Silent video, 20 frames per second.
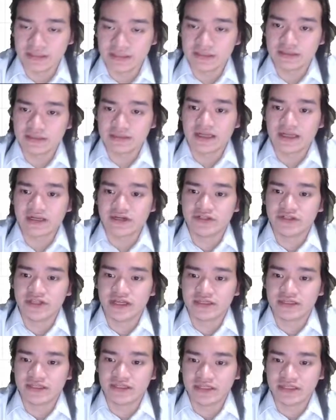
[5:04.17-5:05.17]
standard
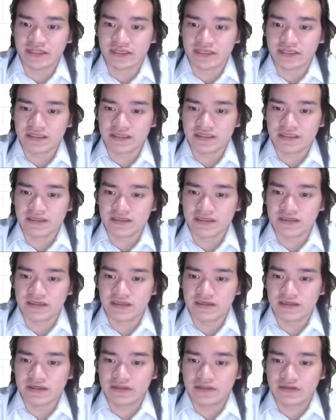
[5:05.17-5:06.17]
density
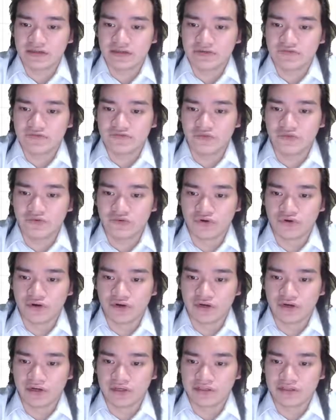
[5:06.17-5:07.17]

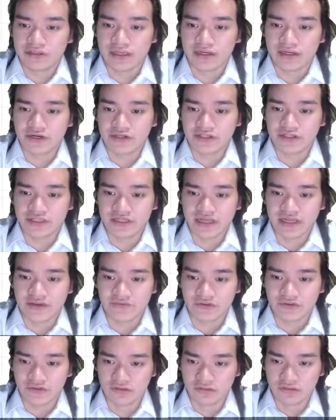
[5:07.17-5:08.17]
for standard sea
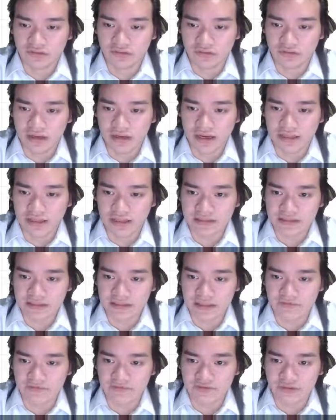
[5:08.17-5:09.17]
level at sea
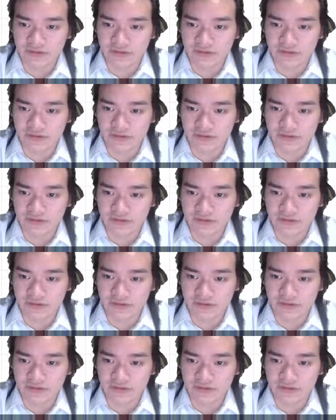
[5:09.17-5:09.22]
level.